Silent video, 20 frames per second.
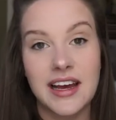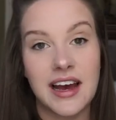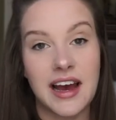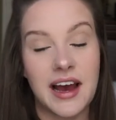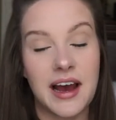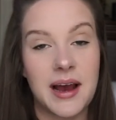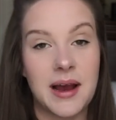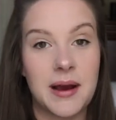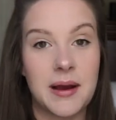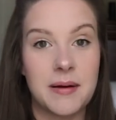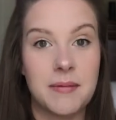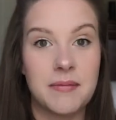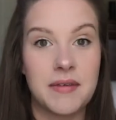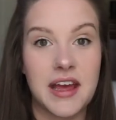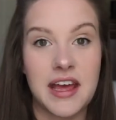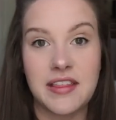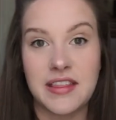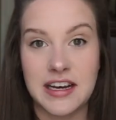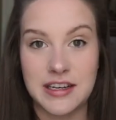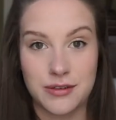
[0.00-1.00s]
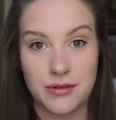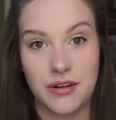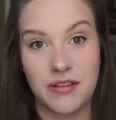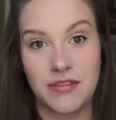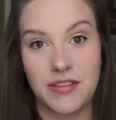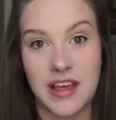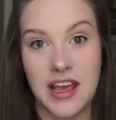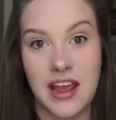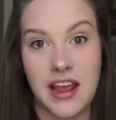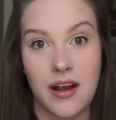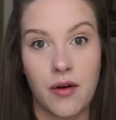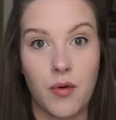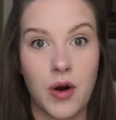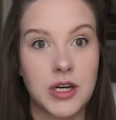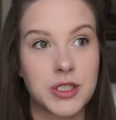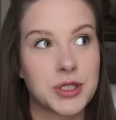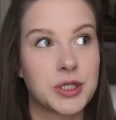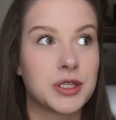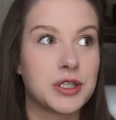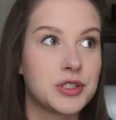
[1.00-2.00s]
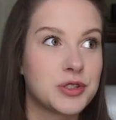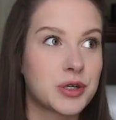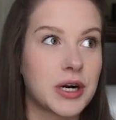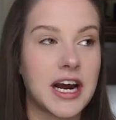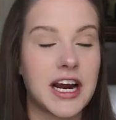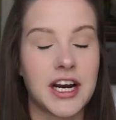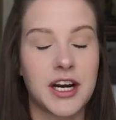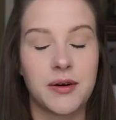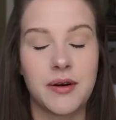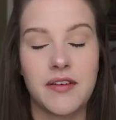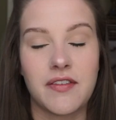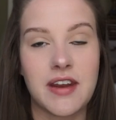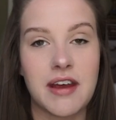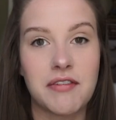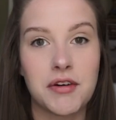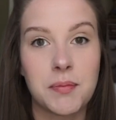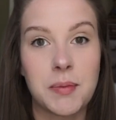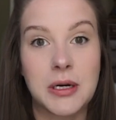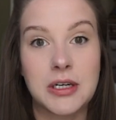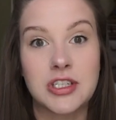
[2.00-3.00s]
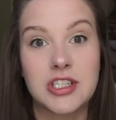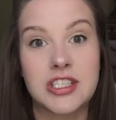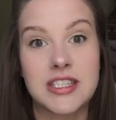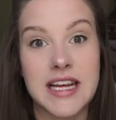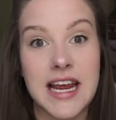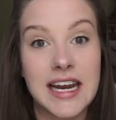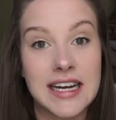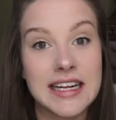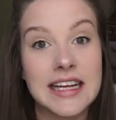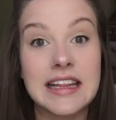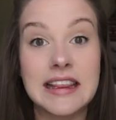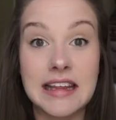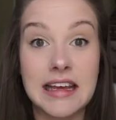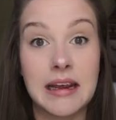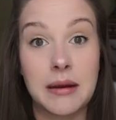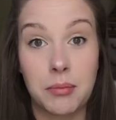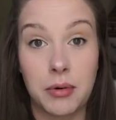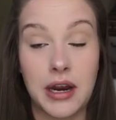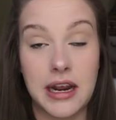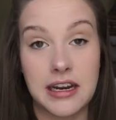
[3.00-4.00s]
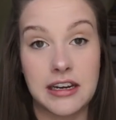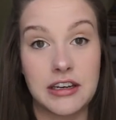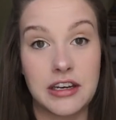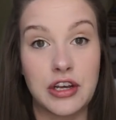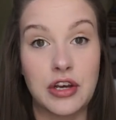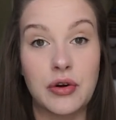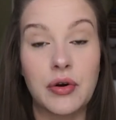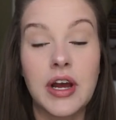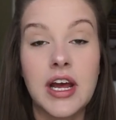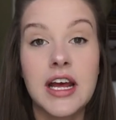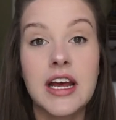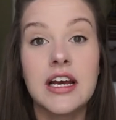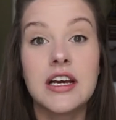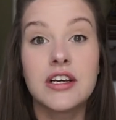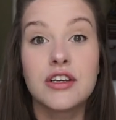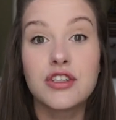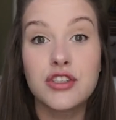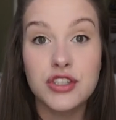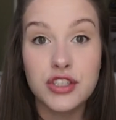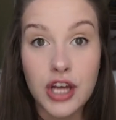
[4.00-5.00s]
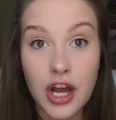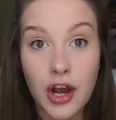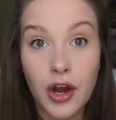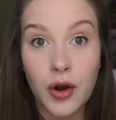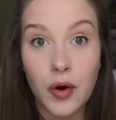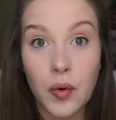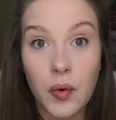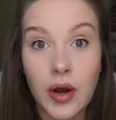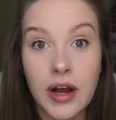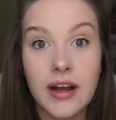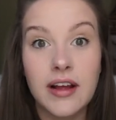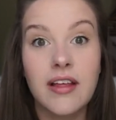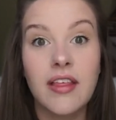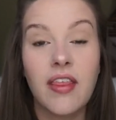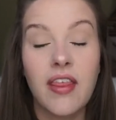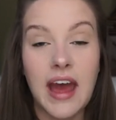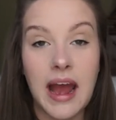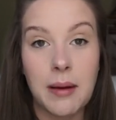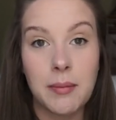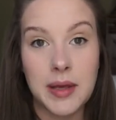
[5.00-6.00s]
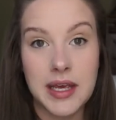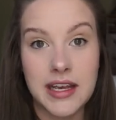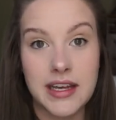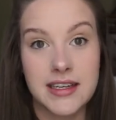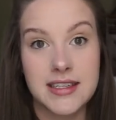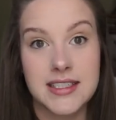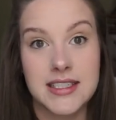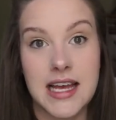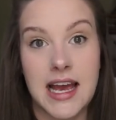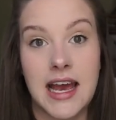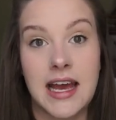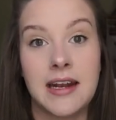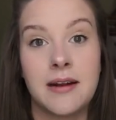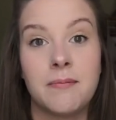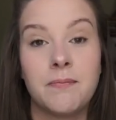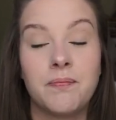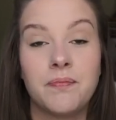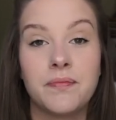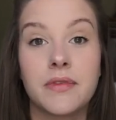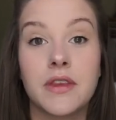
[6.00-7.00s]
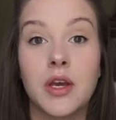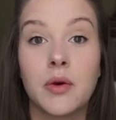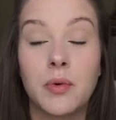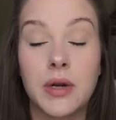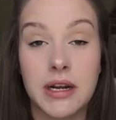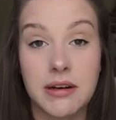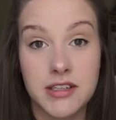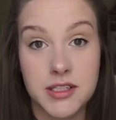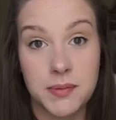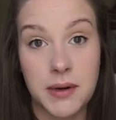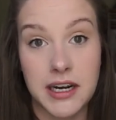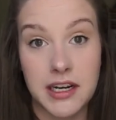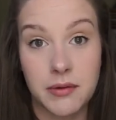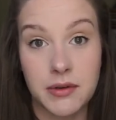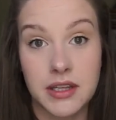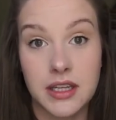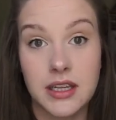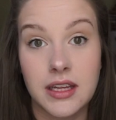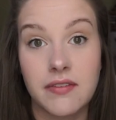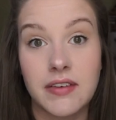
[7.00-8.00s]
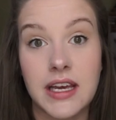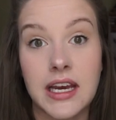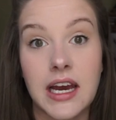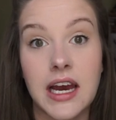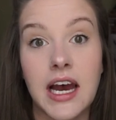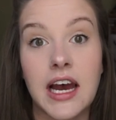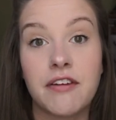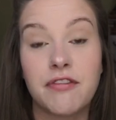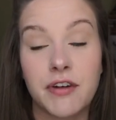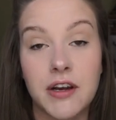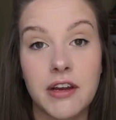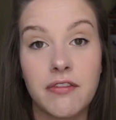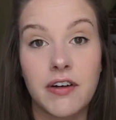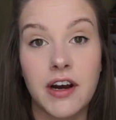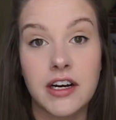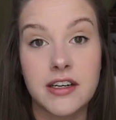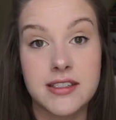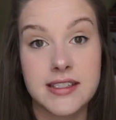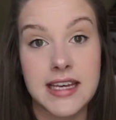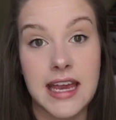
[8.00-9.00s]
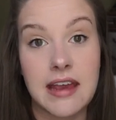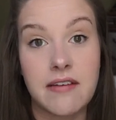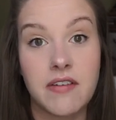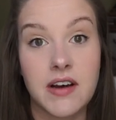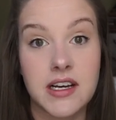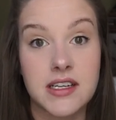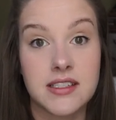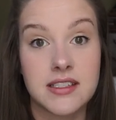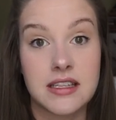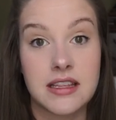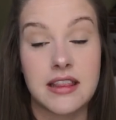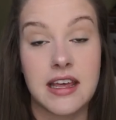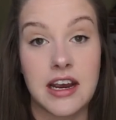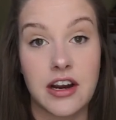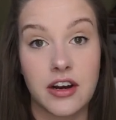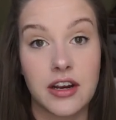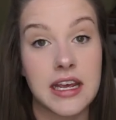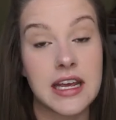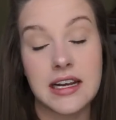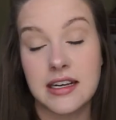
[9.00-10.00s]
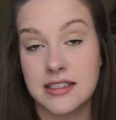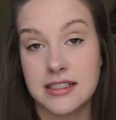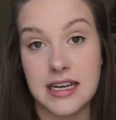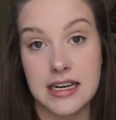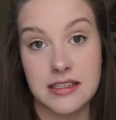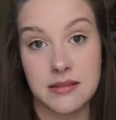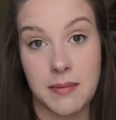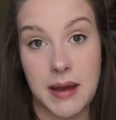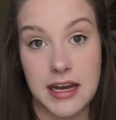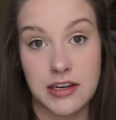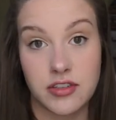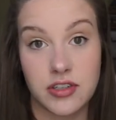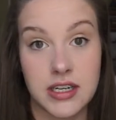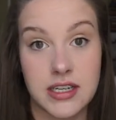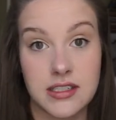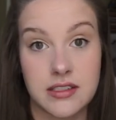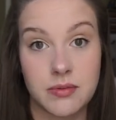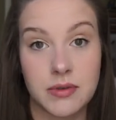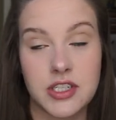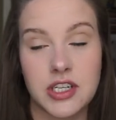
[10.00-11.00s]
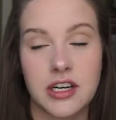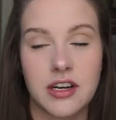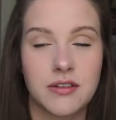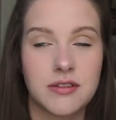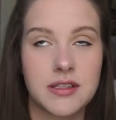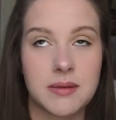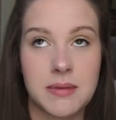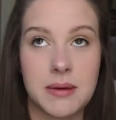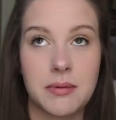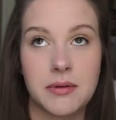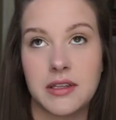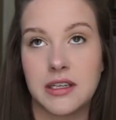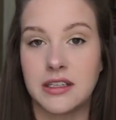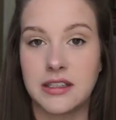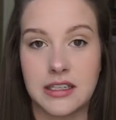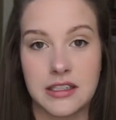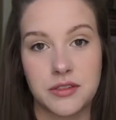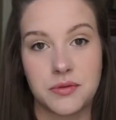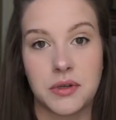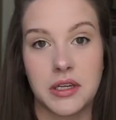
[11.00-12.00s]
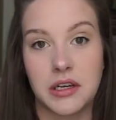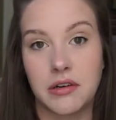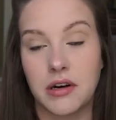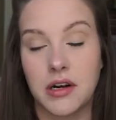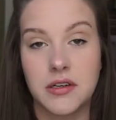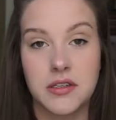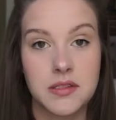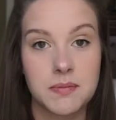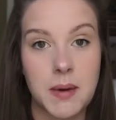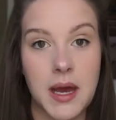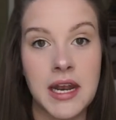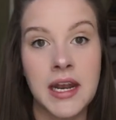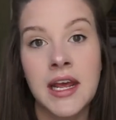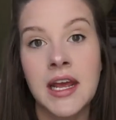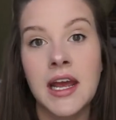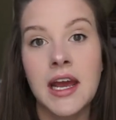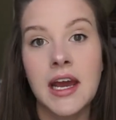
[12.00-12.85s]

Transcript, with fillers: um, and that sort of thing. Washer and dryer. We've never purchased anything brand new. So that being said, when I was pregnant with Olivia, a friend of ours gave us their king size mattress, which I know some people think that's really gross, but